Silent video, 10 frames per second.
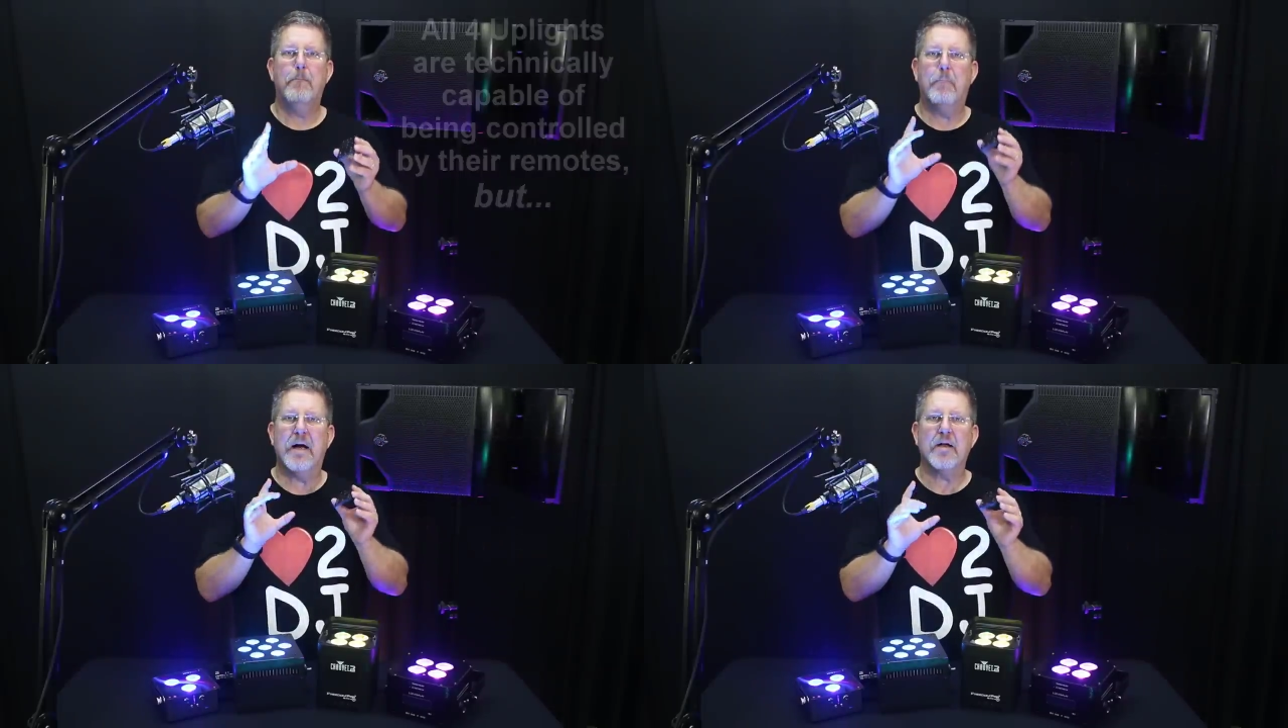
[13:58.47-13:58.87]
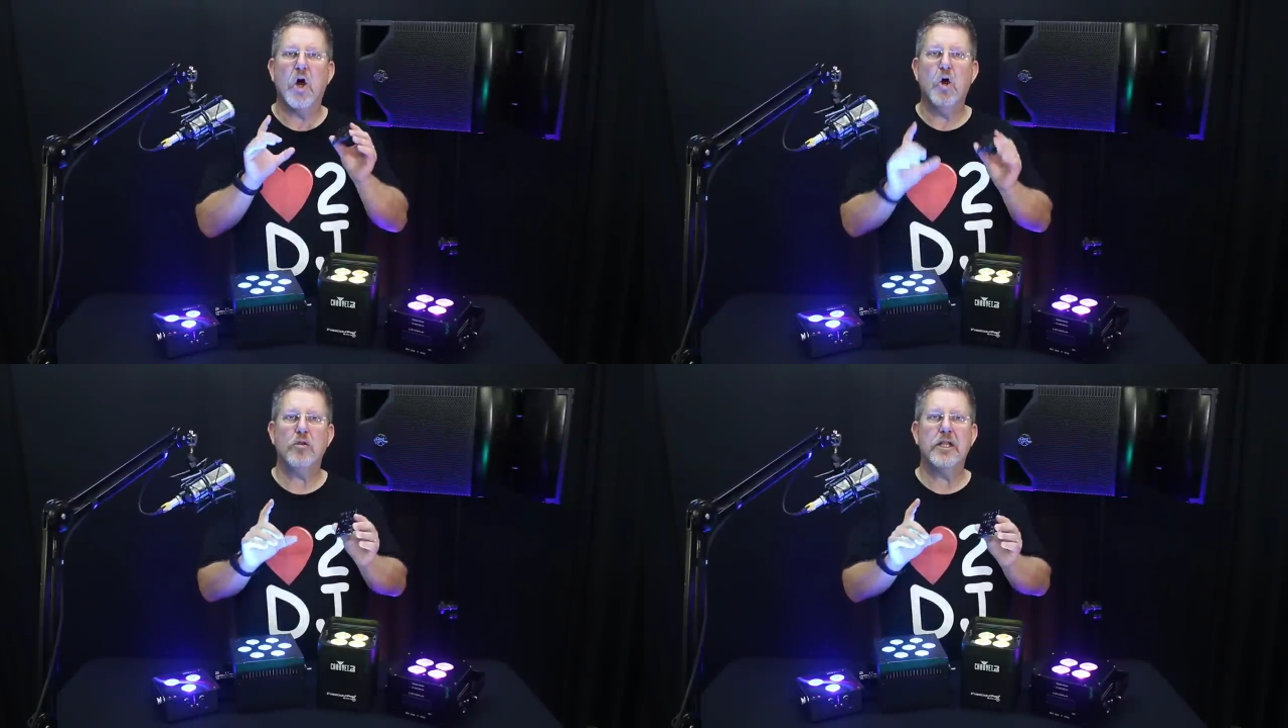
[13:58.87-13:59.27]
but
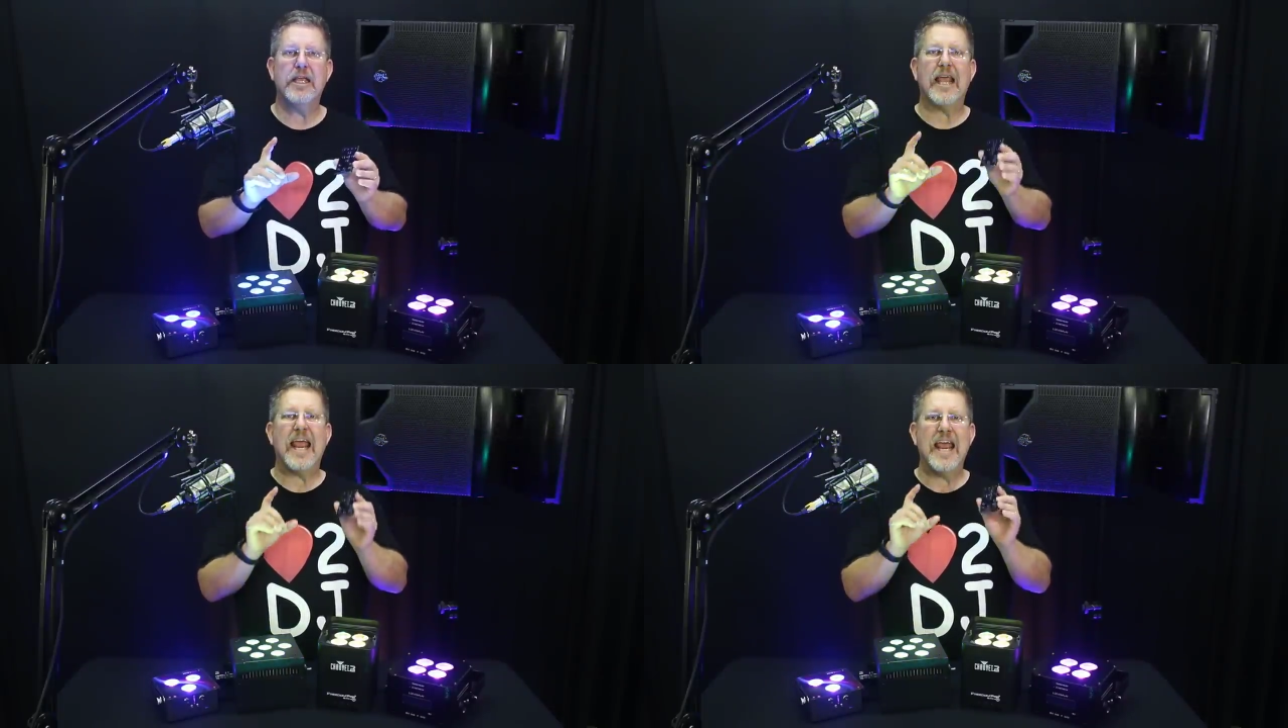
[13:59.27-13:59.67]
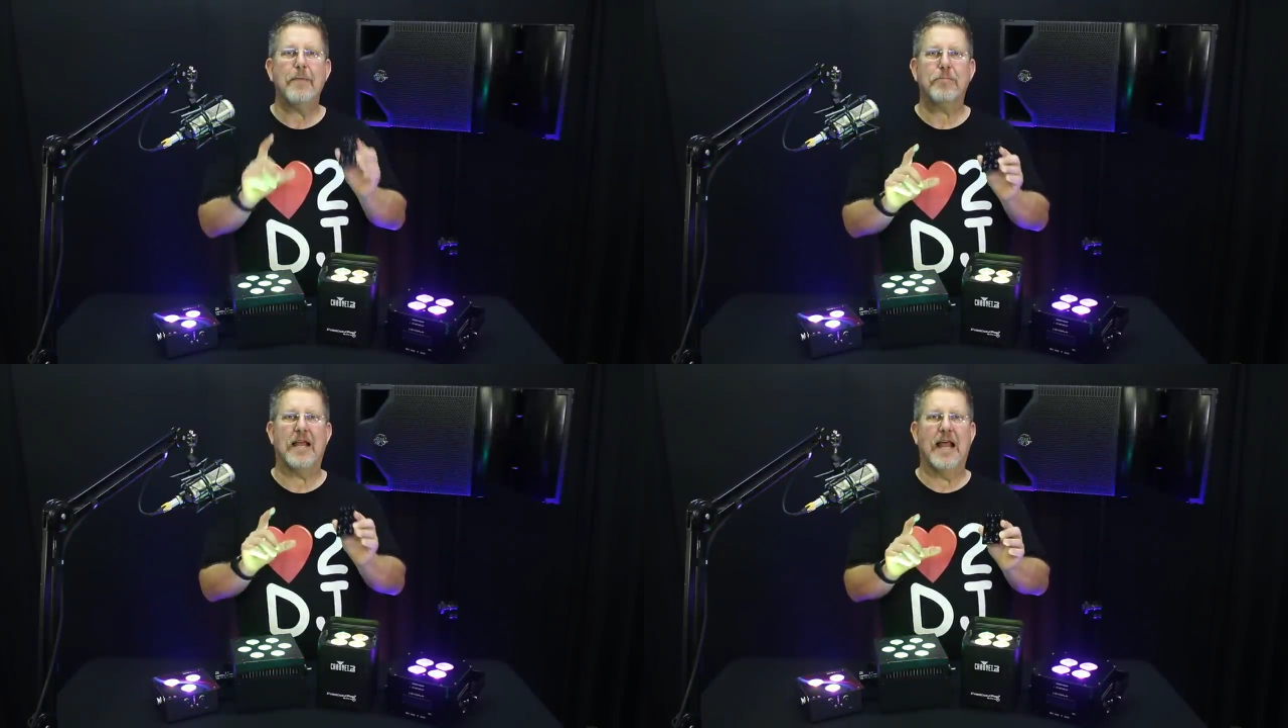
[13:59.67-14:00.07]
only
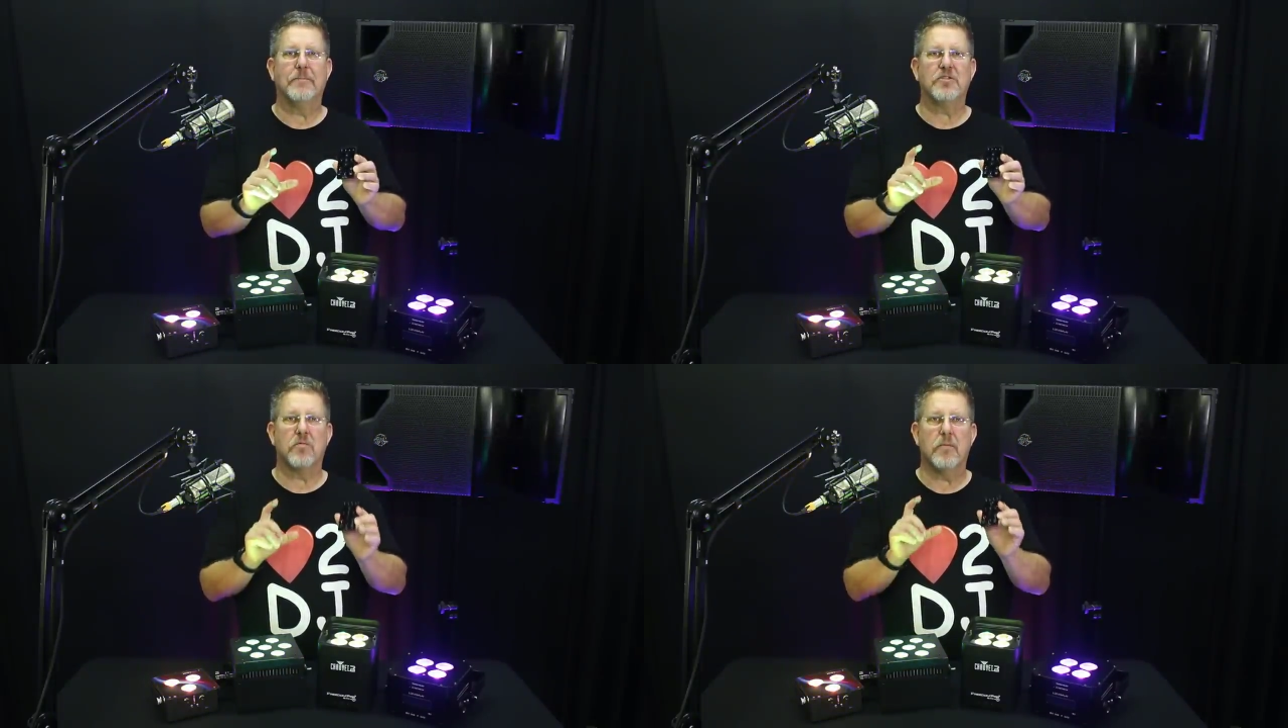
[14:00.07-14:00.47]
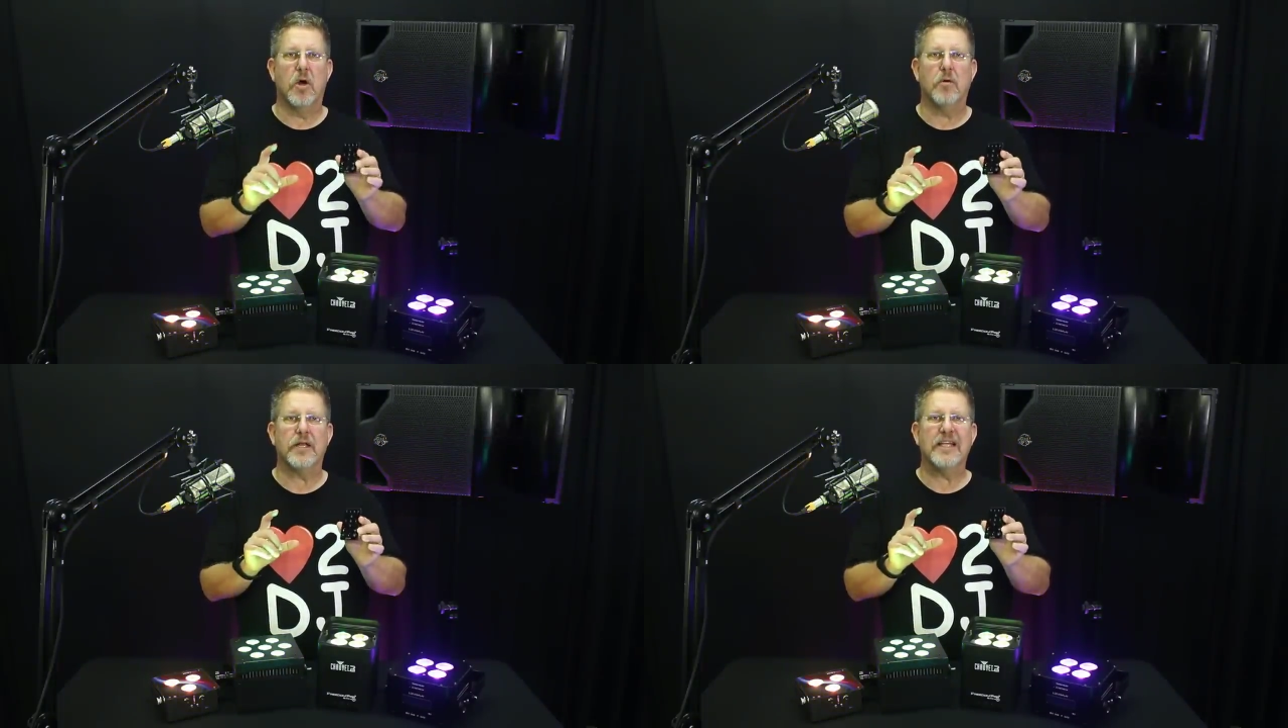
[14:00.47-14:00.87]
Ape Labs
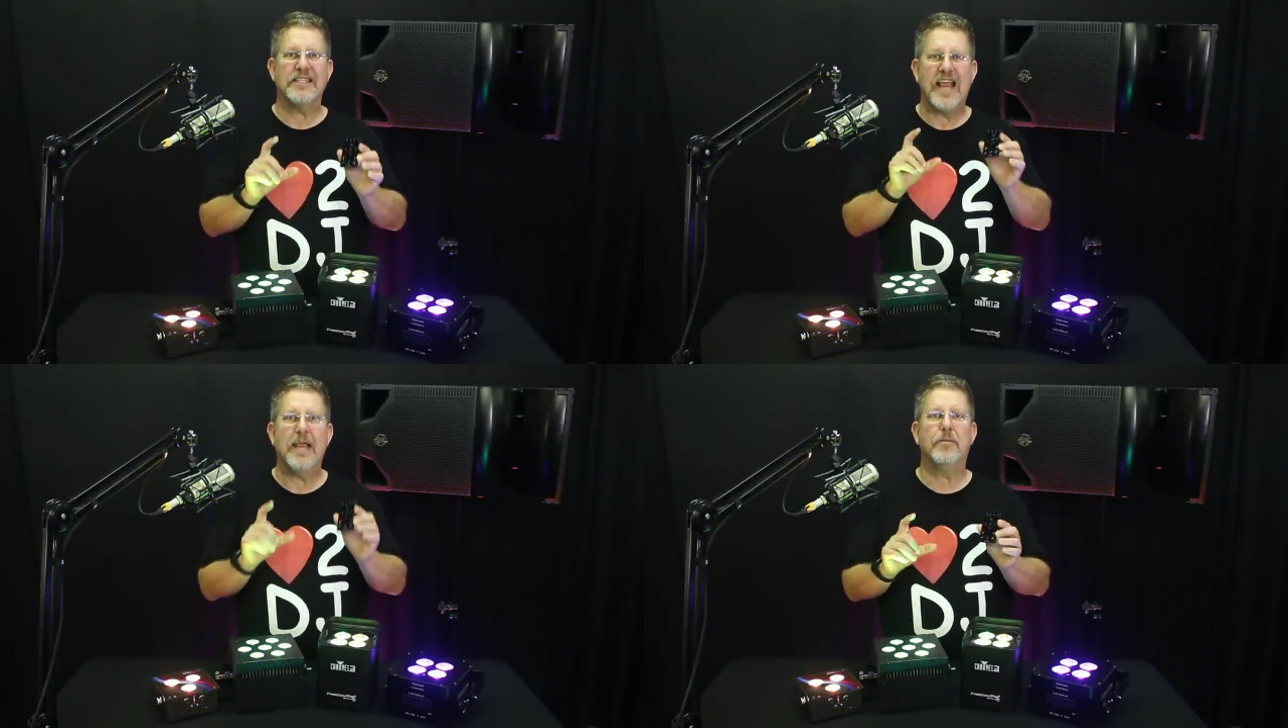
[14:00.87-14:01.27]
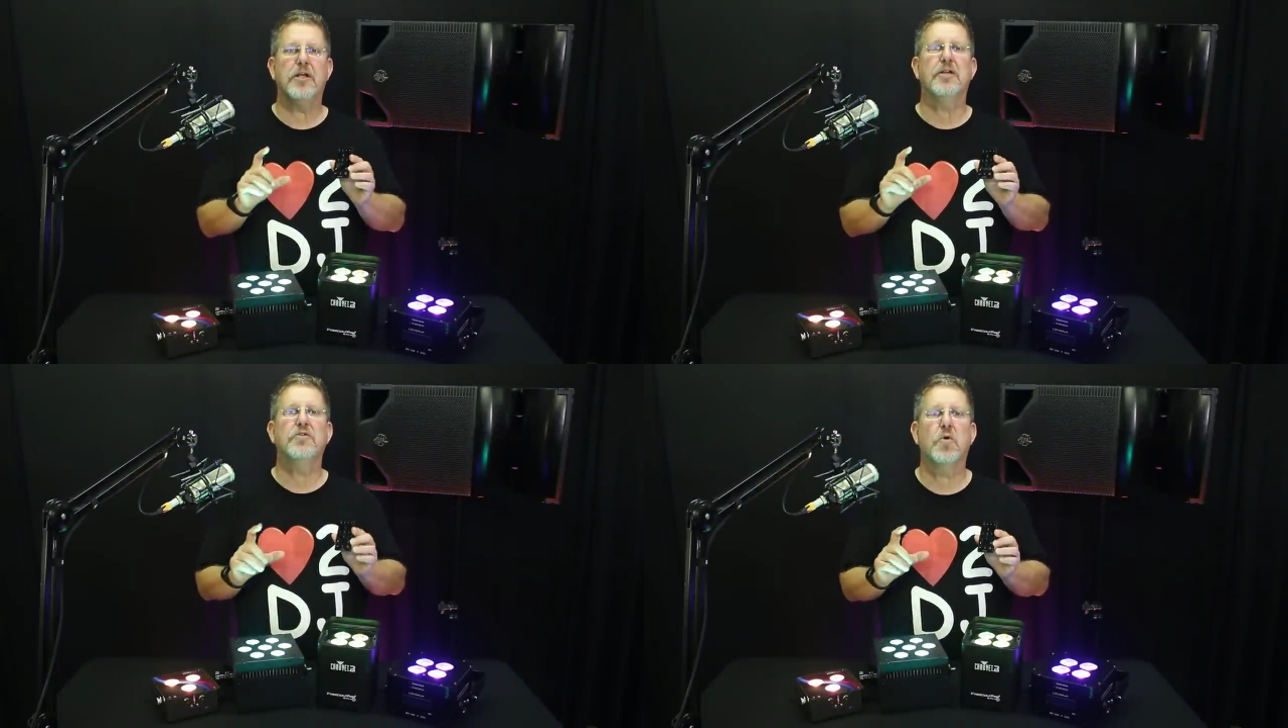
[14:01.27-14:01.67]
remote is able to
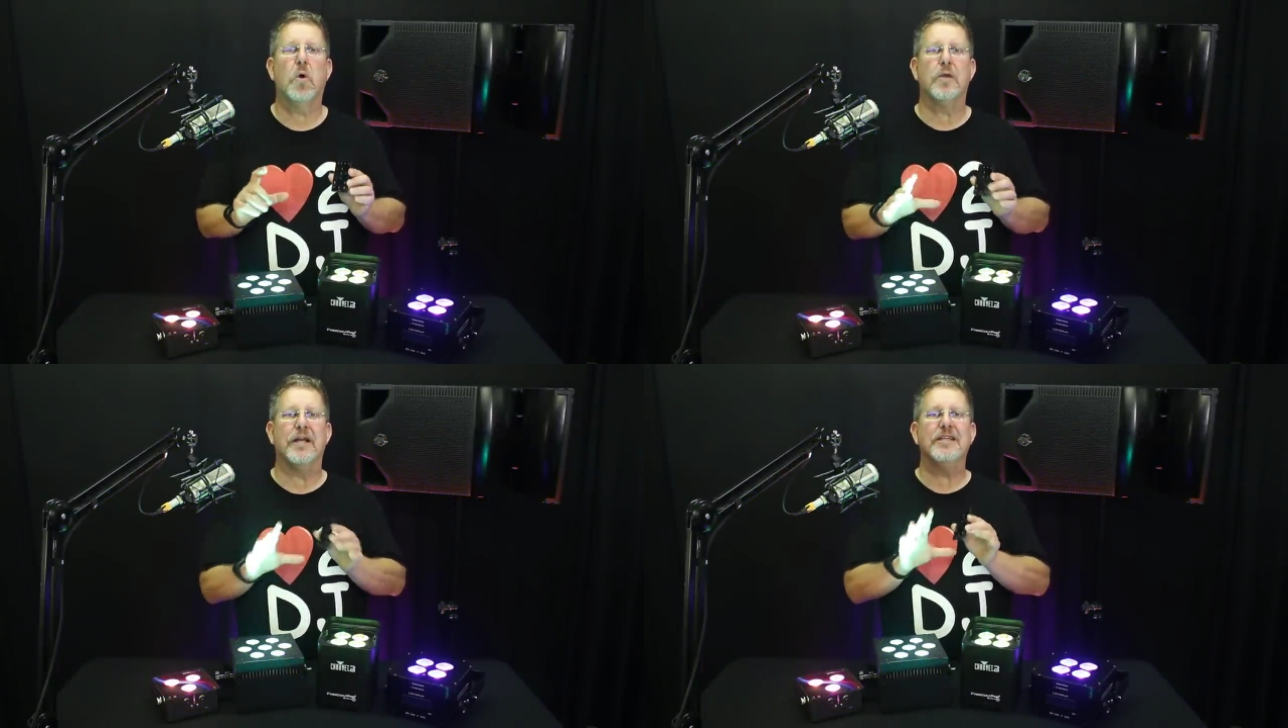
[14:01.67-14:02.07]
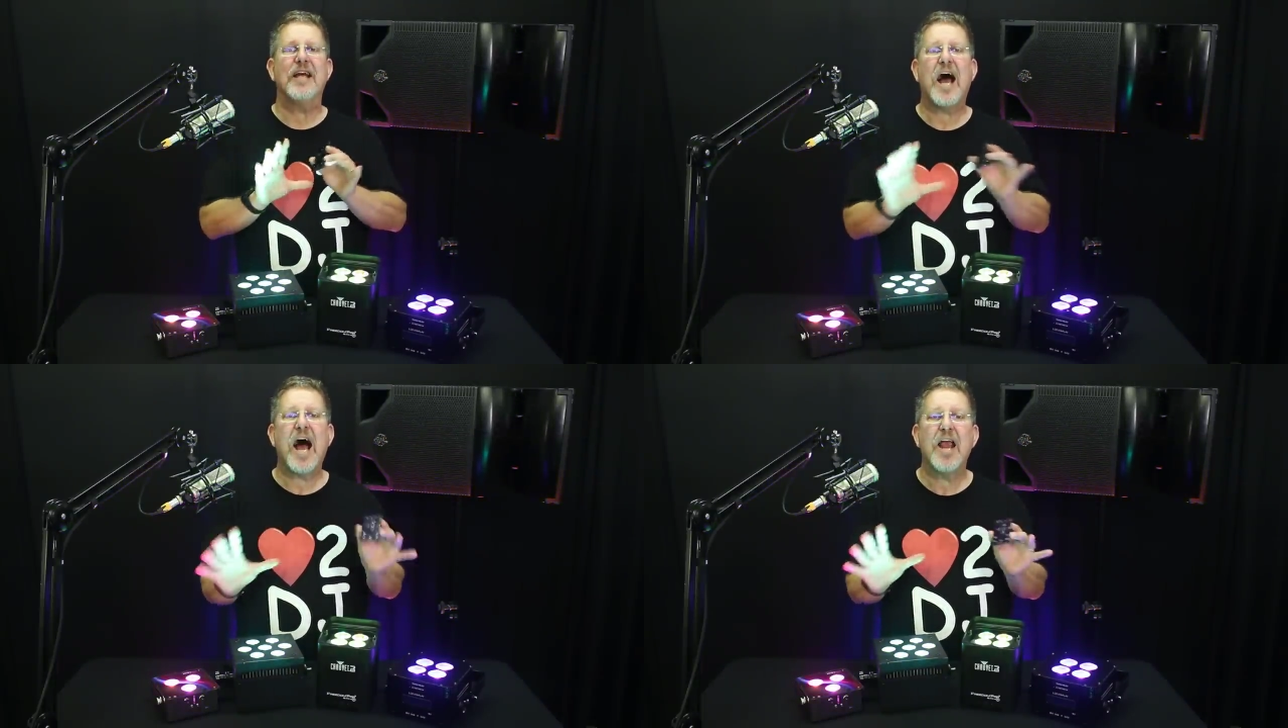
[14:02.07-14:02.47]
control an
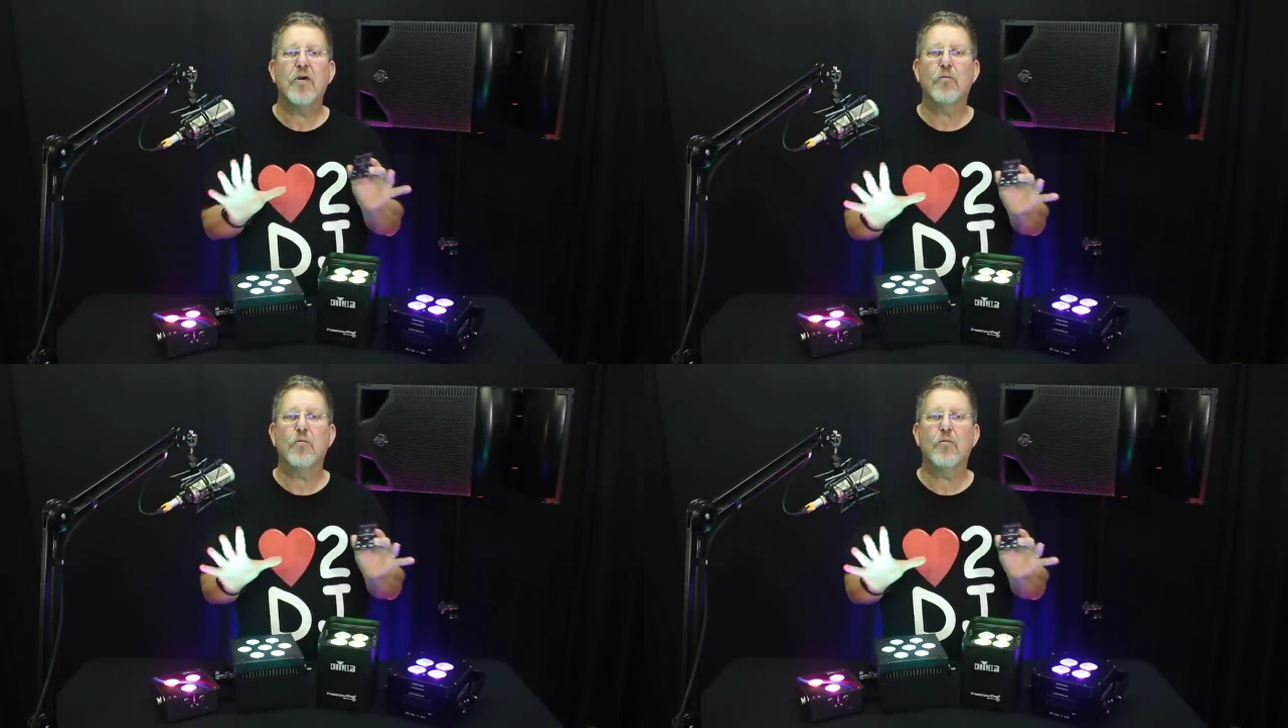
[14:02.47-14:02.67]
entire